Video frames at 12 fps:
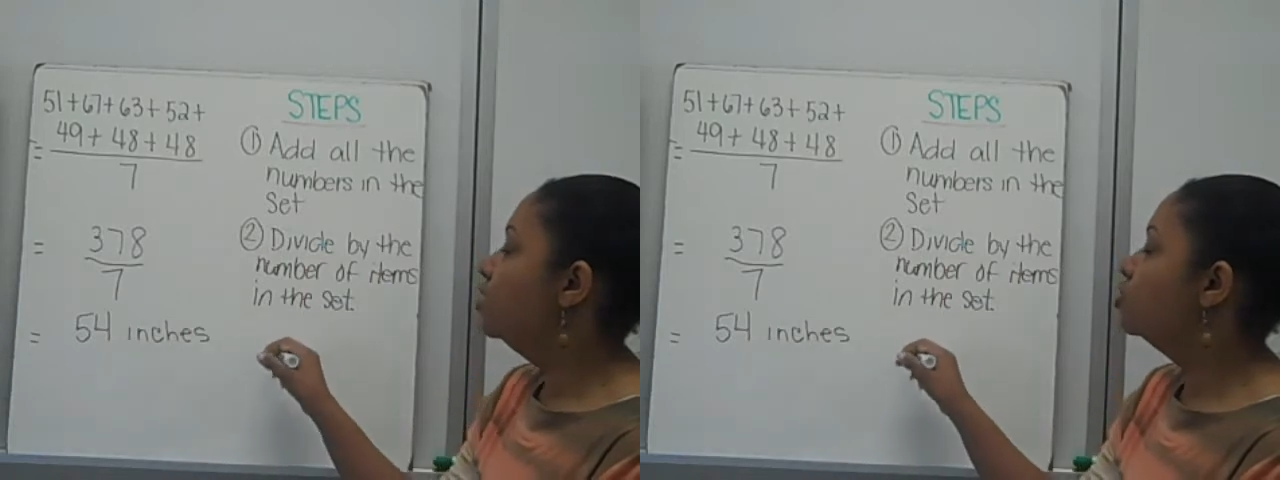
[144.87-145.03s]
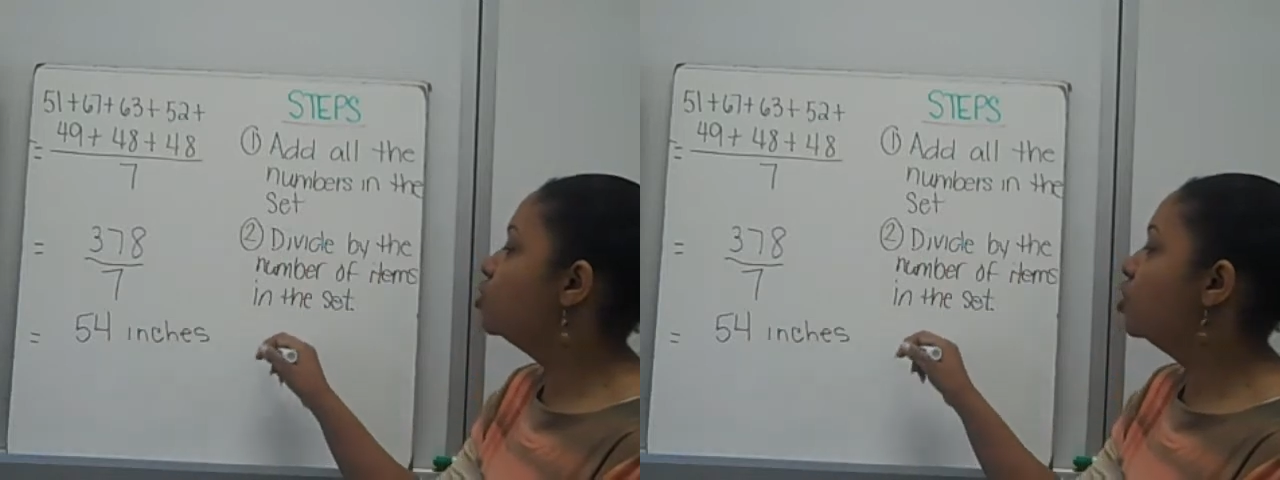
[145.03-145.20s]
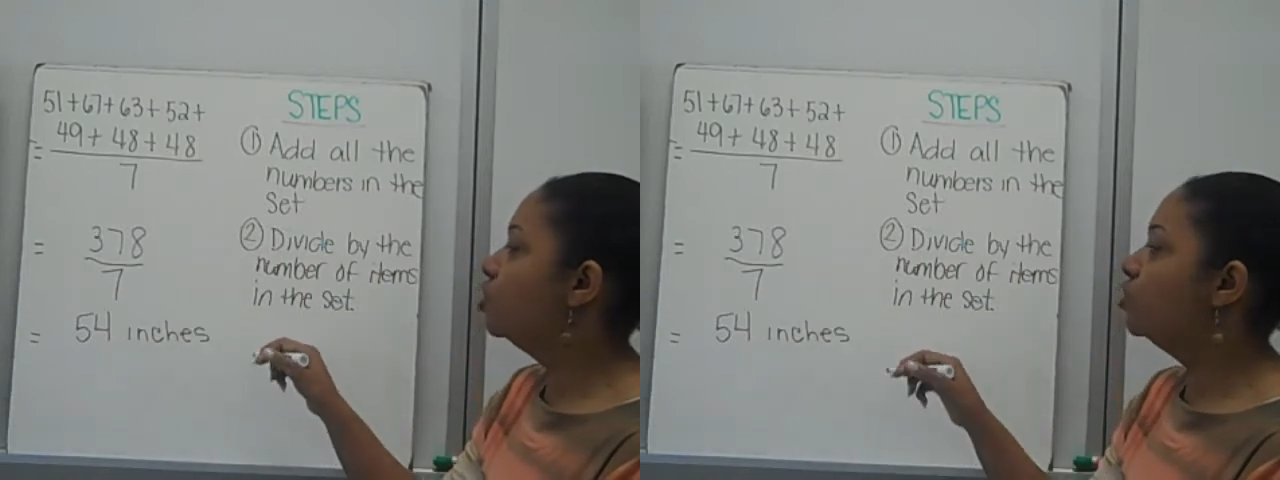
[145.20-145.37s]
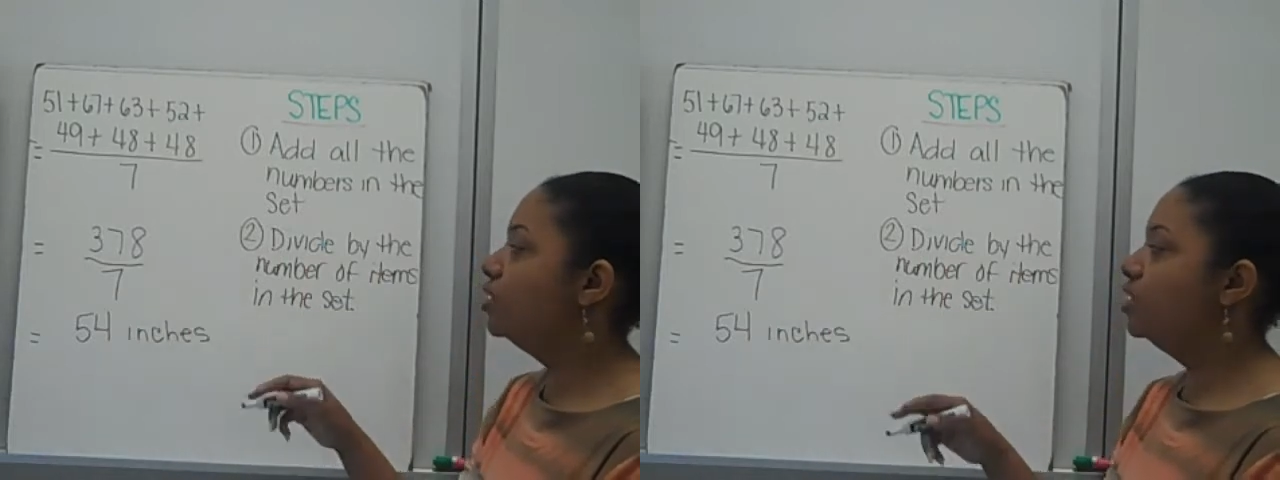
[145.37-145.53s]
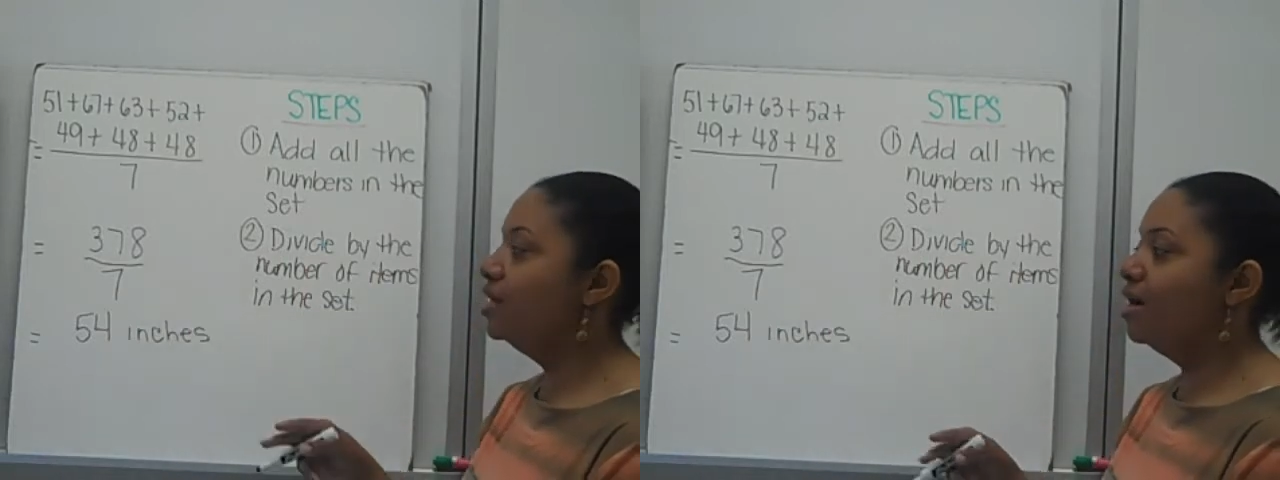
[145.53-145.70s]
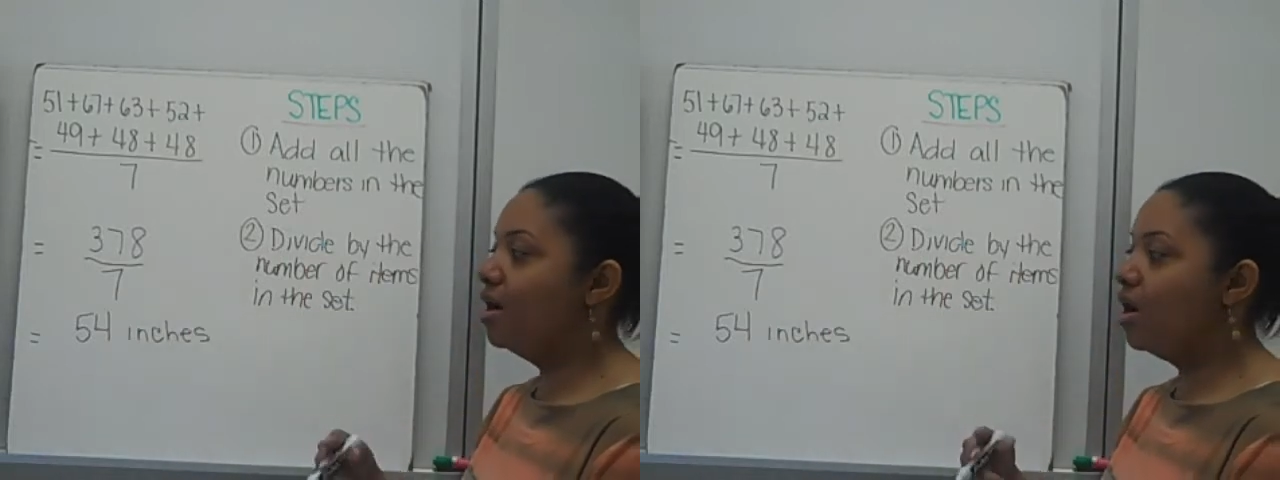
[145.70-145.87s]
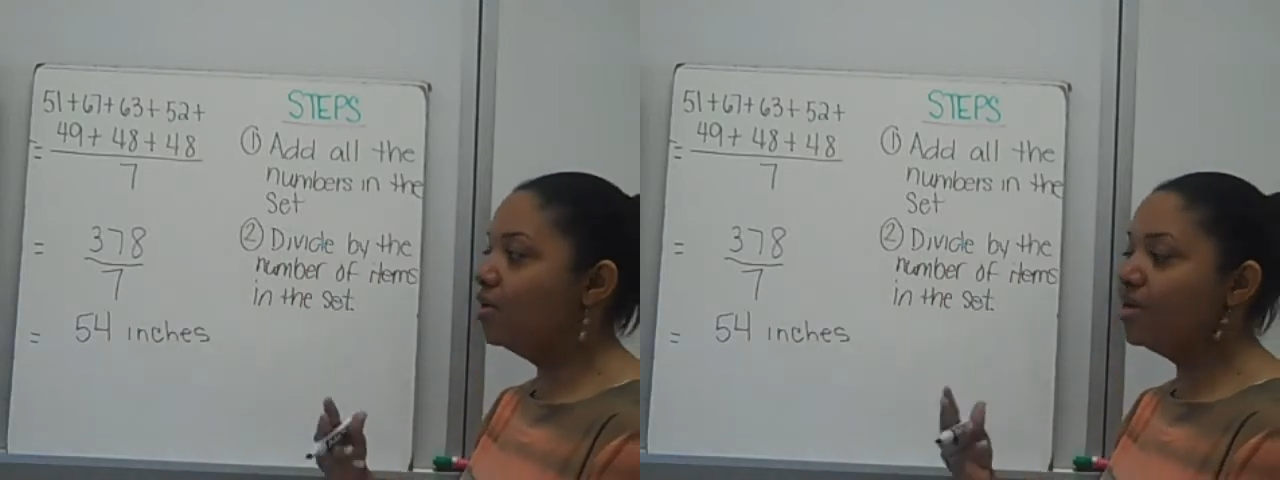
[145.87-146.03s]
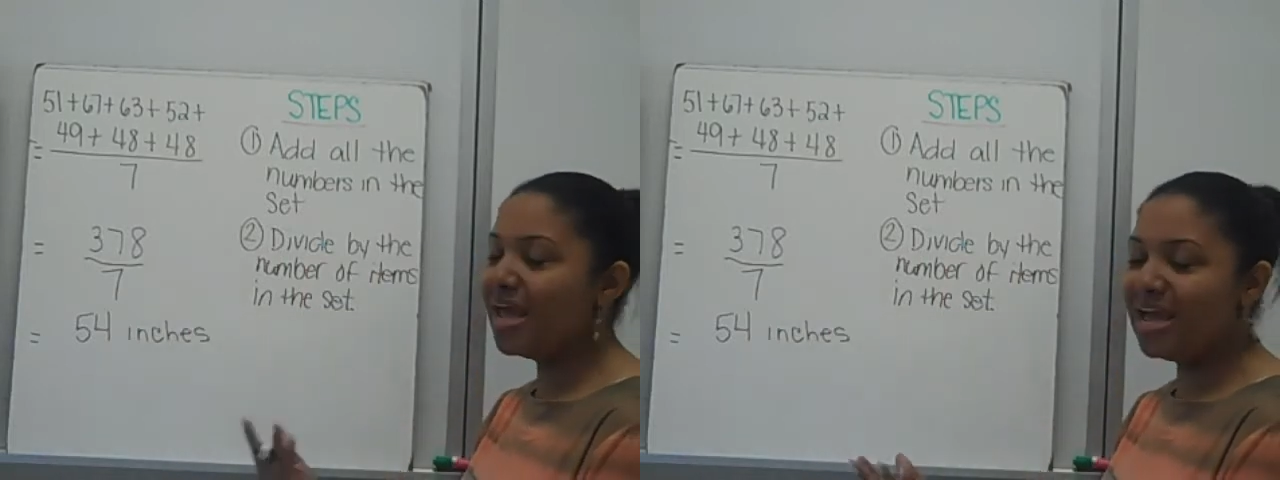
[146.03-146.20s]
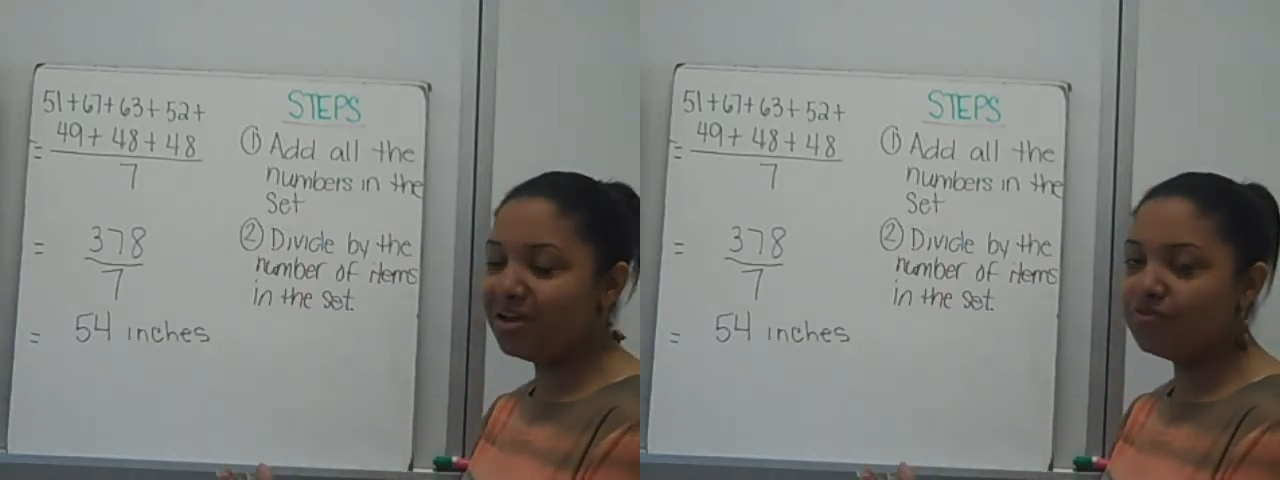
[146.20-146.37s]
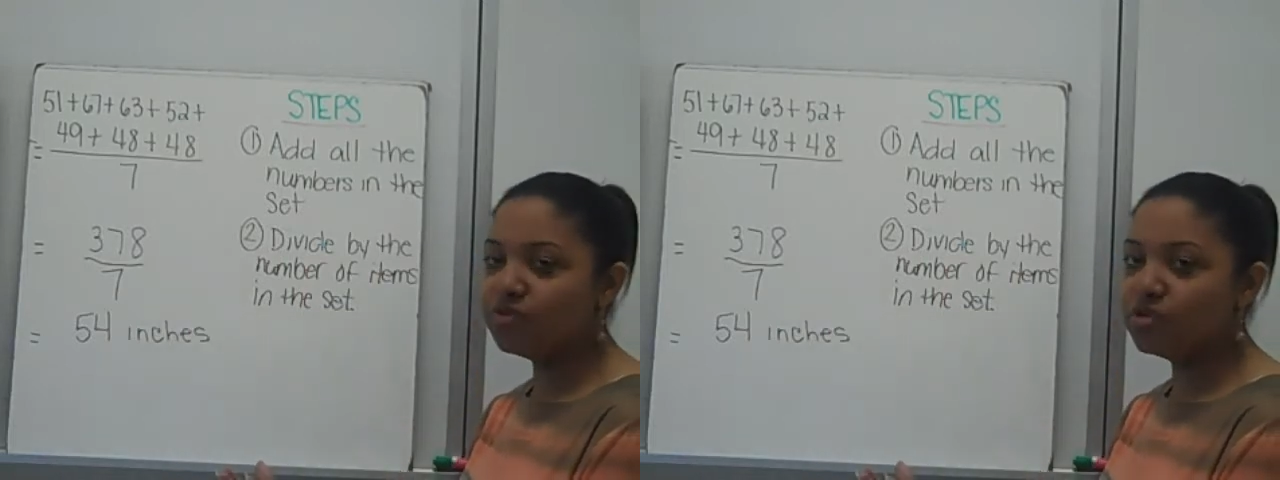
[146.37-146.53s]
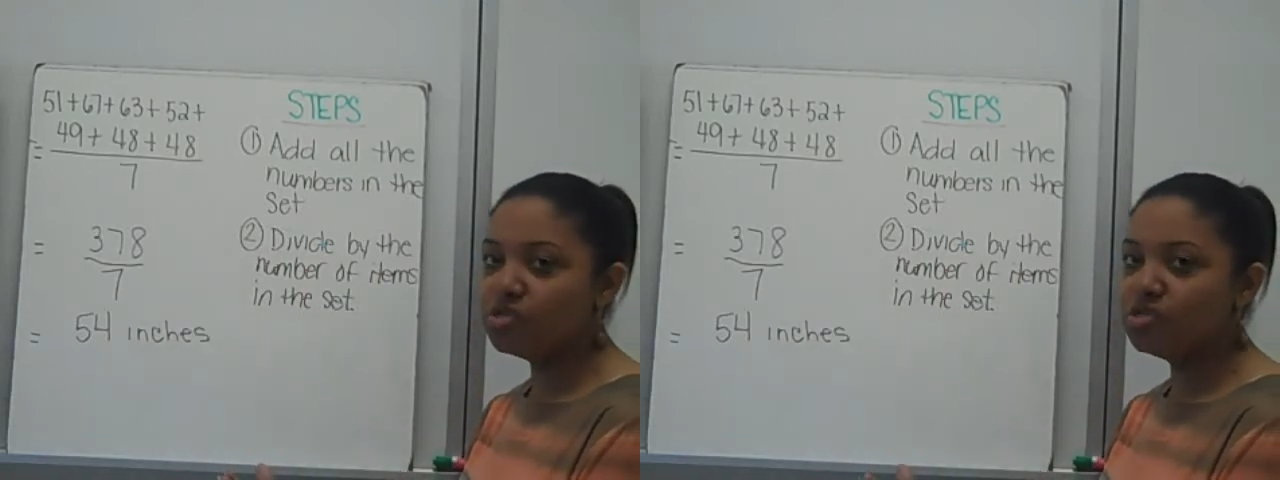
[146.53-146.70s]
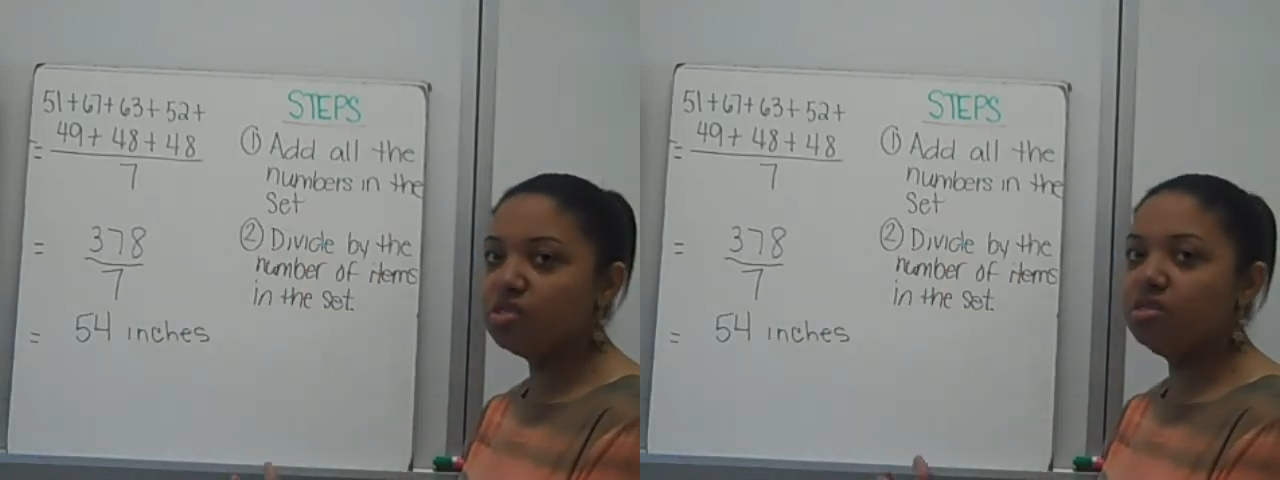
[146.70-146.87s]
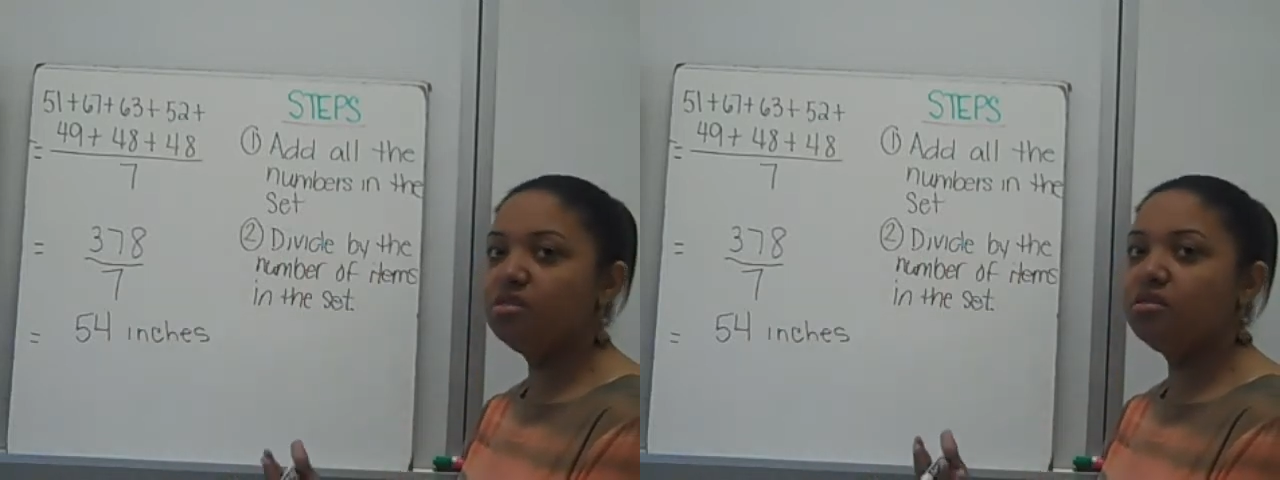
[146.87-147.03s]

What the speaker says: So, on average,